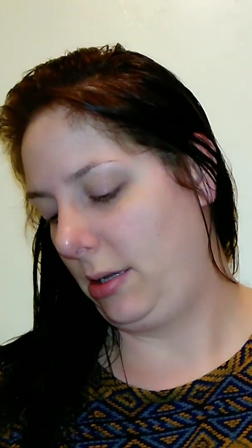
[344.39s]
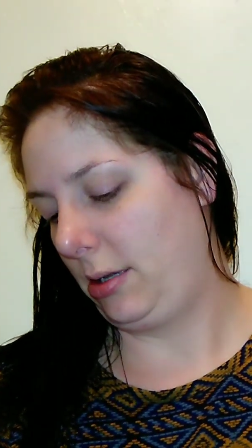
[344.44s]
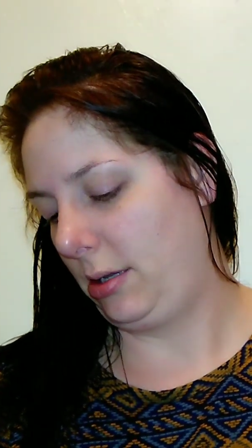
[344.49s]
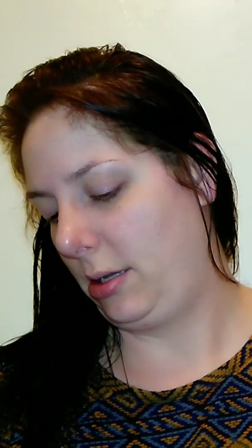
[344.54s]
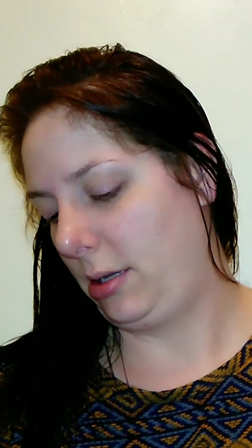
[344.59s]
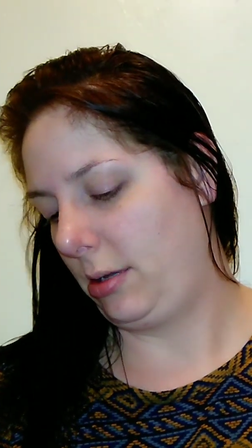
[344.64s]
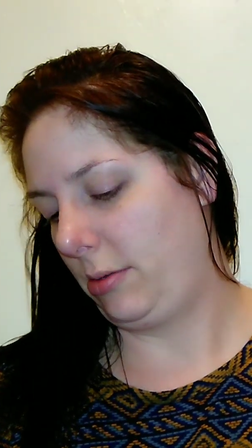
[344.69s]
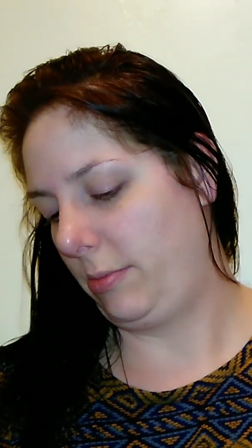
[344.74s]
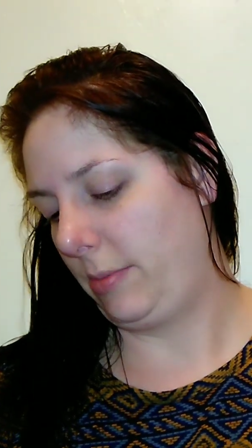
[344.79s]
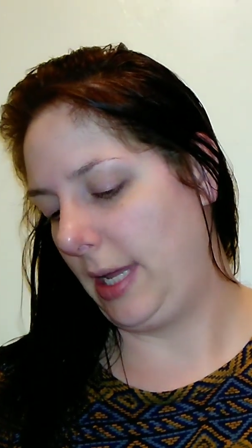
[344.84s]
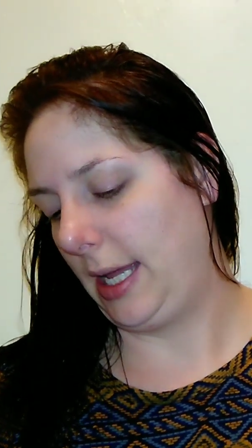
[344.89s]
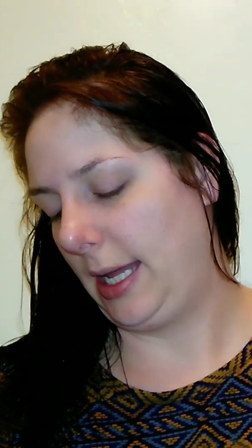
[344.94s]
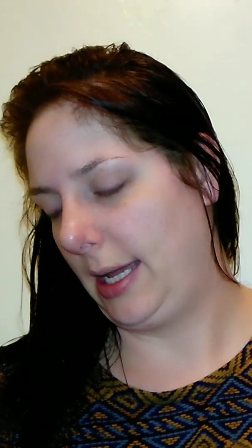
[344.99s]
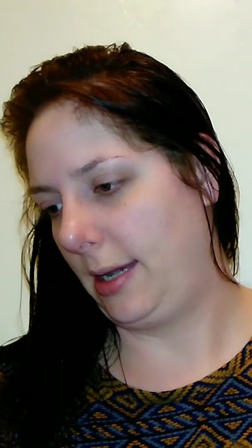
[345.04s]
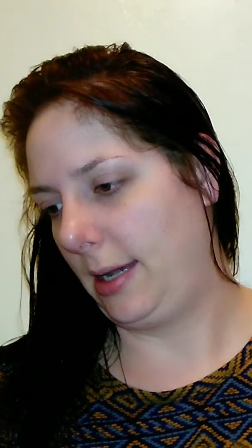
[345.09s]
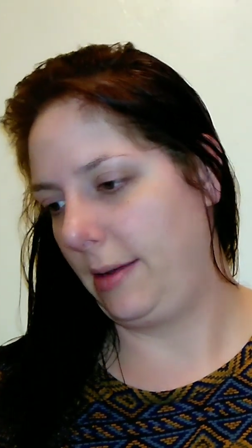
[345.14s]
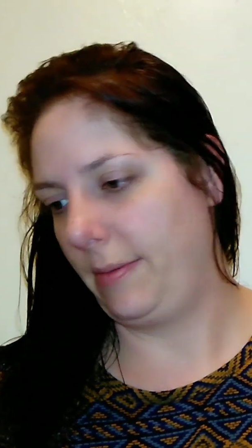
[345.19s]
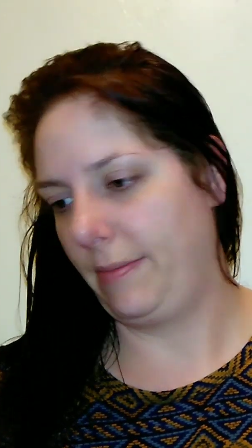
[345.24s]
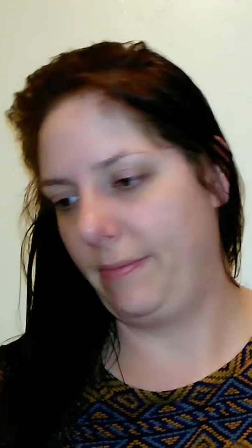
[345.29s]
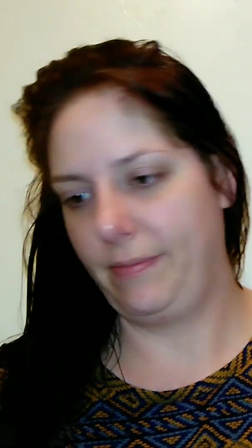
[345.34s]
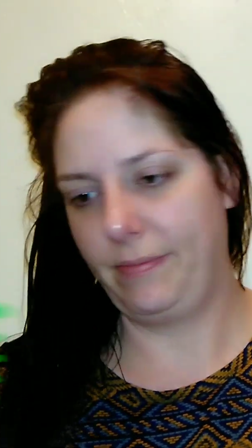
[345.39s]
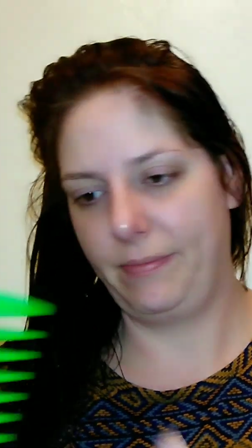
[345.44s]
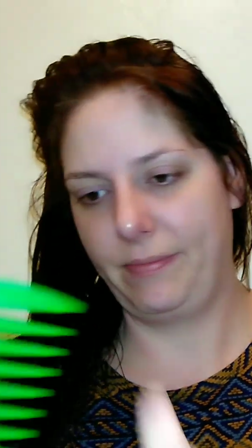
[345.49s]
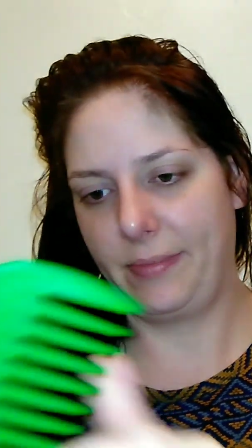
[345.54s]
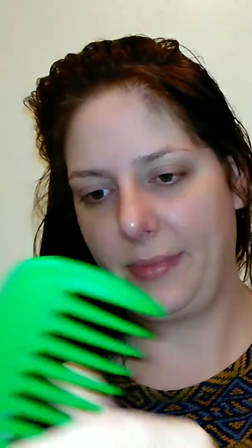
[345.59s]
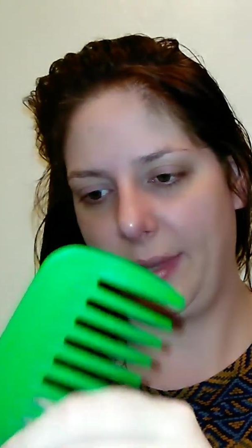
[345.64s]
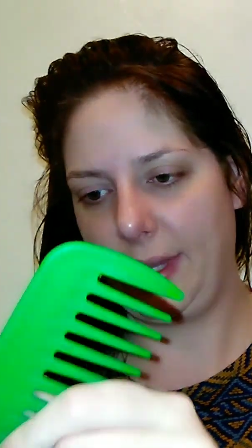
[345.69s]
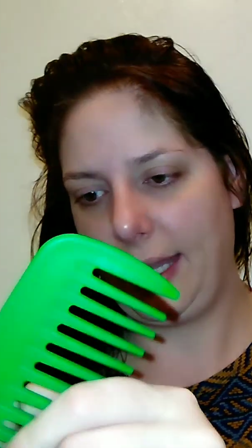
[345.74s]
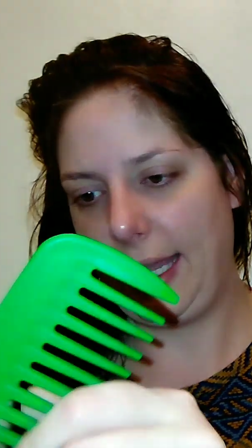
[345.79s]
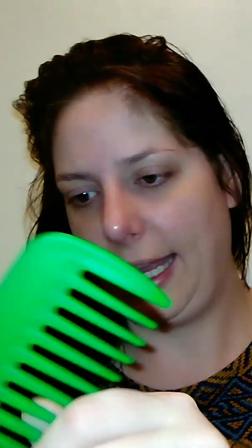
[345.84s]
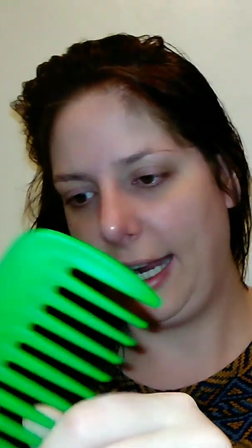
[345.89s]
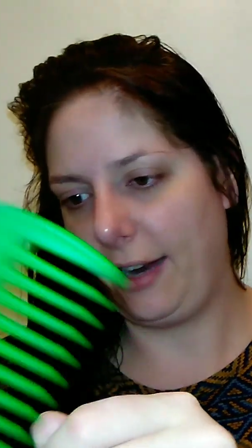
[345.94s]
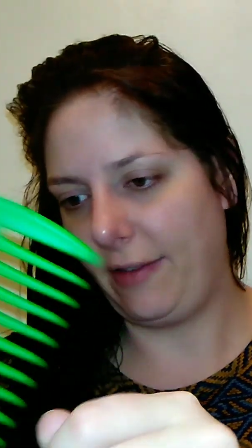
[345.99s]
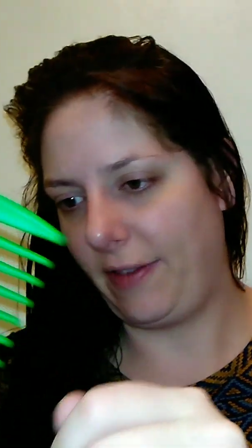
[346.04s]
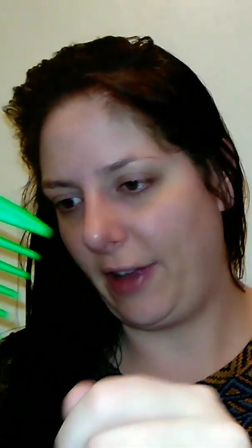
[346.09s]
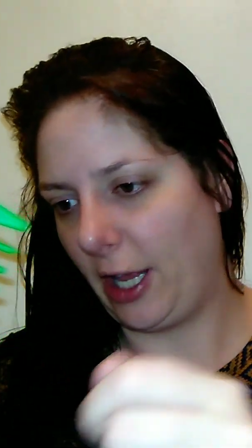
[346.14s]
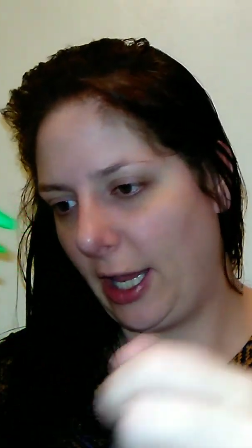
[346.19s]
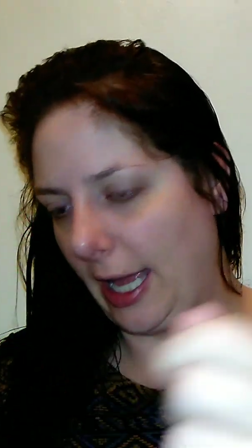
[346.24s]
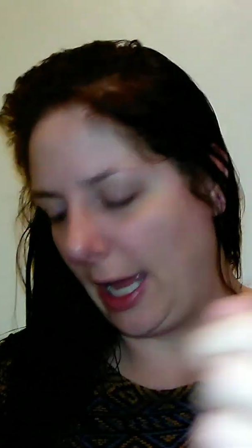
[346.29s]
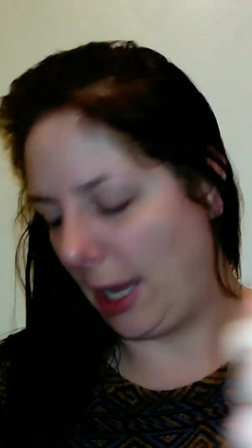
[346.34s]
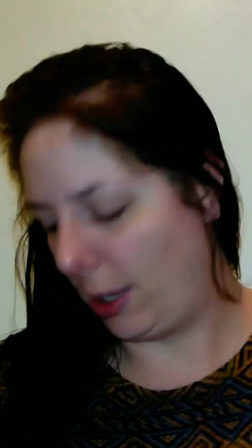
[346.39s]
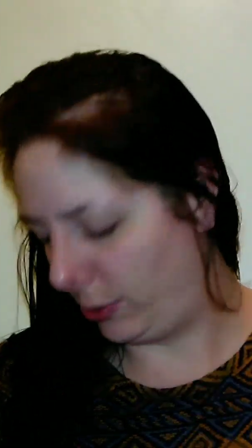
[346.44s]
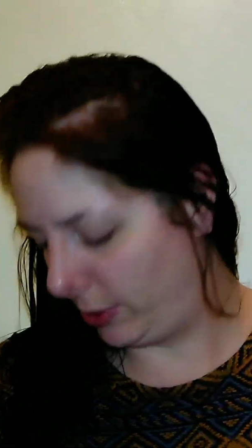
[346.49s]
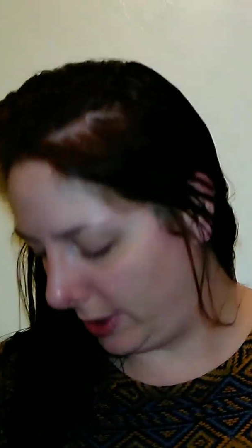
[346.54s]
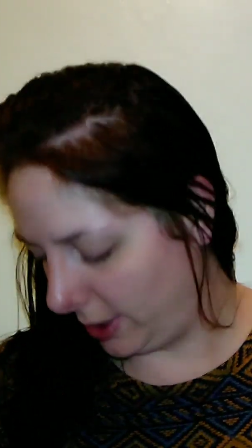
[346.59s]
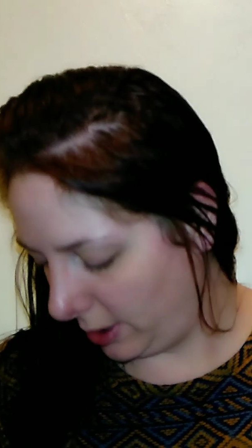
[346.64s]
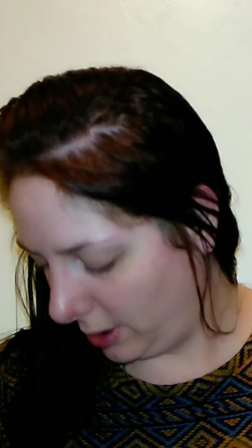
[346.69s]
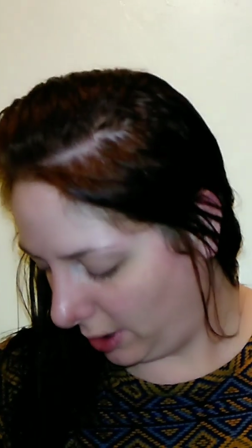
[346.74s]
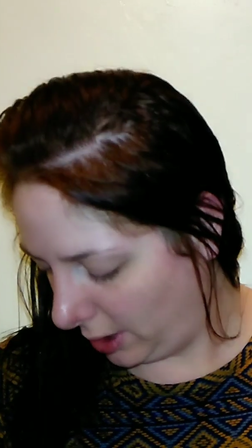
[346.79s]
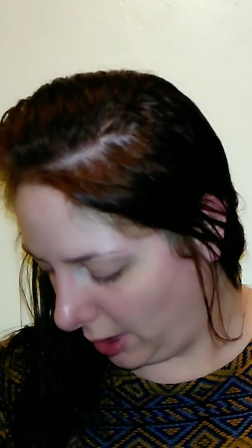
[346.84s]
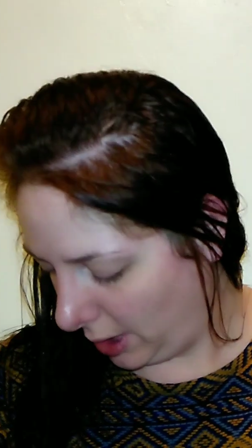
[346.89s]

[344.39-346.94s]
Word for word: Oh, man. Hair out.